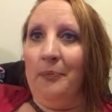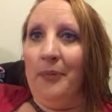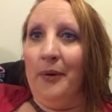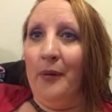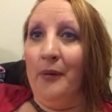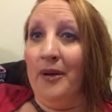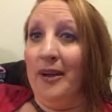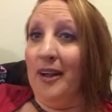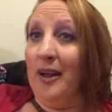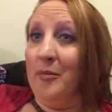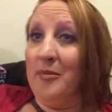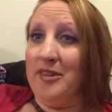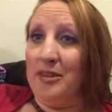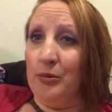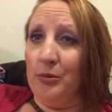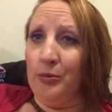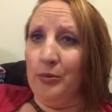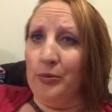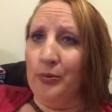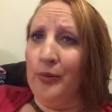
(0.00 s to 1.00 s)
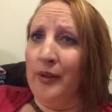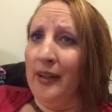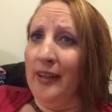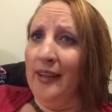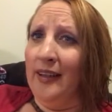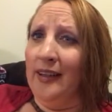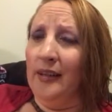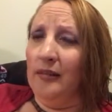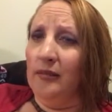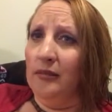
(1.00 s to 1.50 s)
But when it comes to
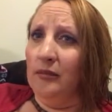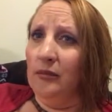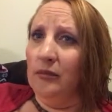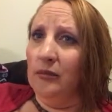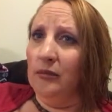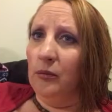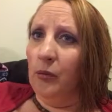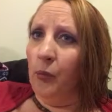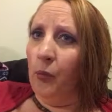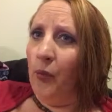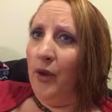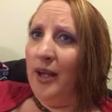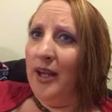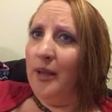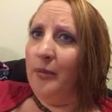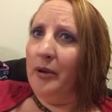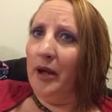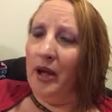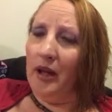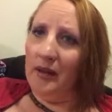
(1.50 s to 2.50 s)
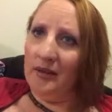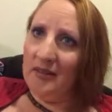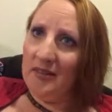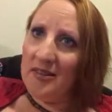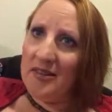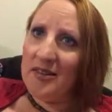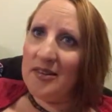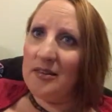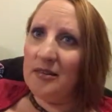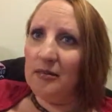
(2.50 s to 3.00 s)
really witty
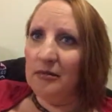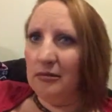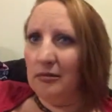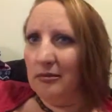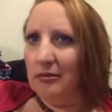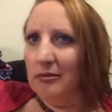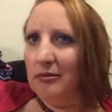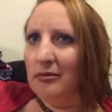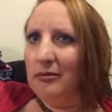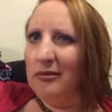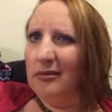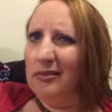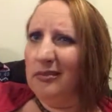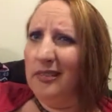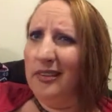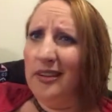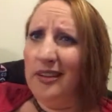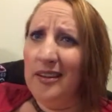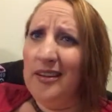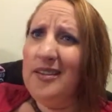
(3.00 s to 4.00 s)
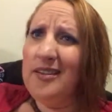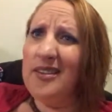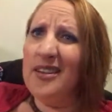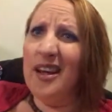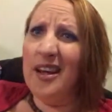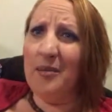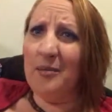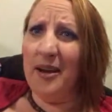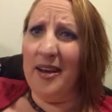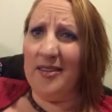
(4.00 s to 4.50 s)
puns, he's
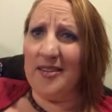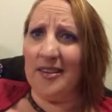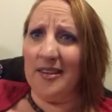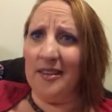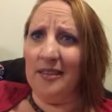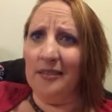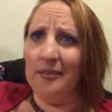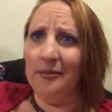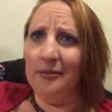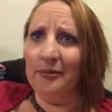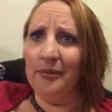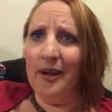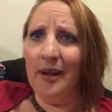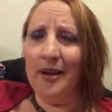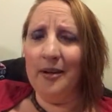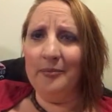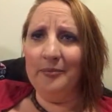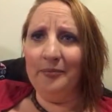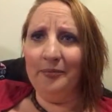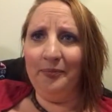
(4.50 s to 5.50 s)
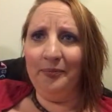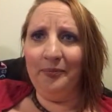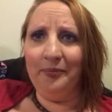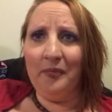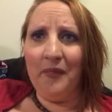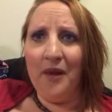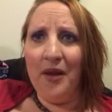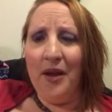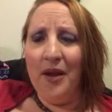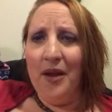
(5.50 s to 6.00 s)
not amazing, right?
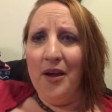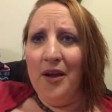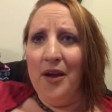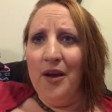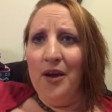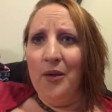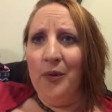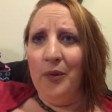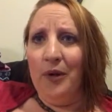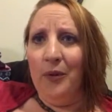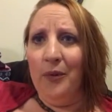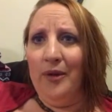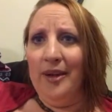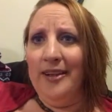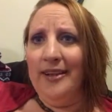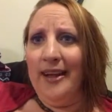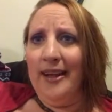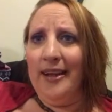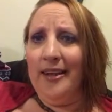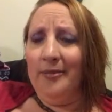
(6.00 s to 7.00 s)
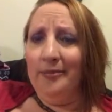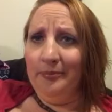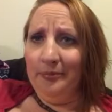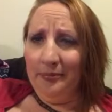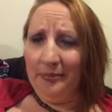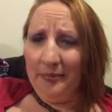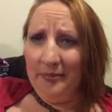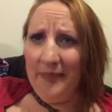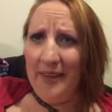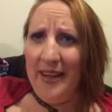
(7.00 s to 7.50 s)
Well, one day,
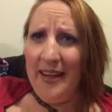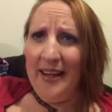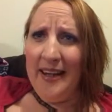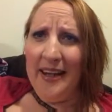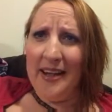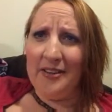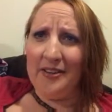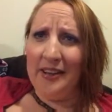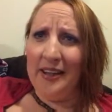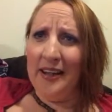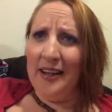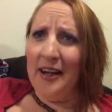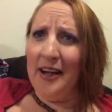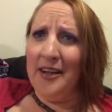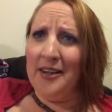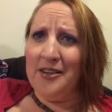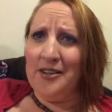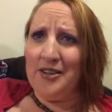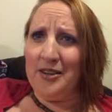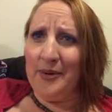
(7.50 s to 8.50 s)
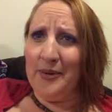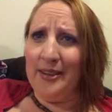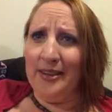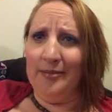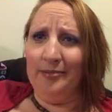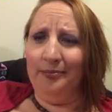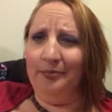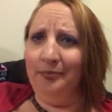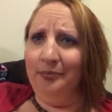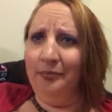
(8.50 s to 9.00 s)
he and Adria got into
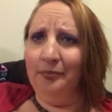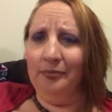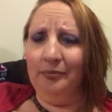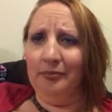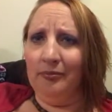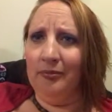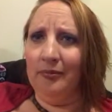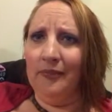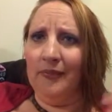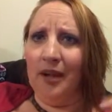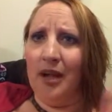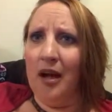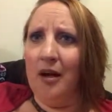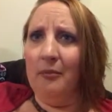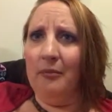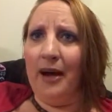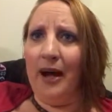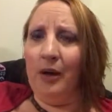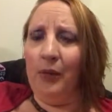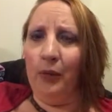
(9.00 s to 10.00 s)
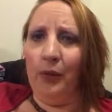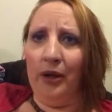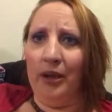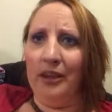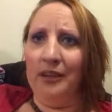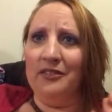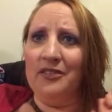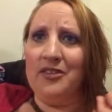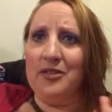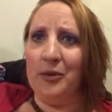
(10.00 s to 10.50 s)
a comeback
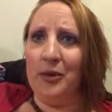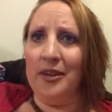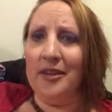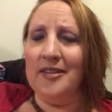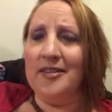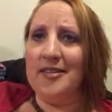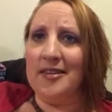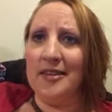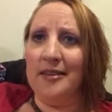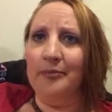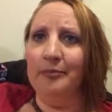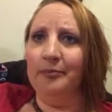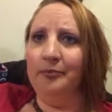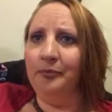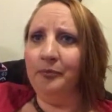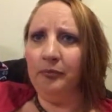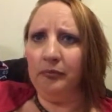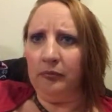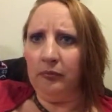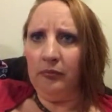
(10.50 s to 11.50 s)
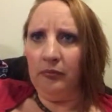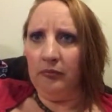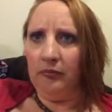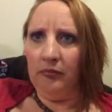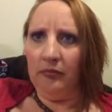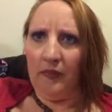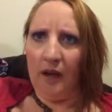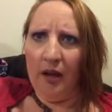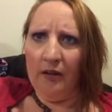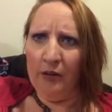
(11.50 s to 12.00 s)
war of sorts, and
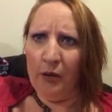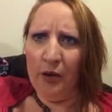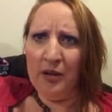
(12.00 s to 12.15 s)
of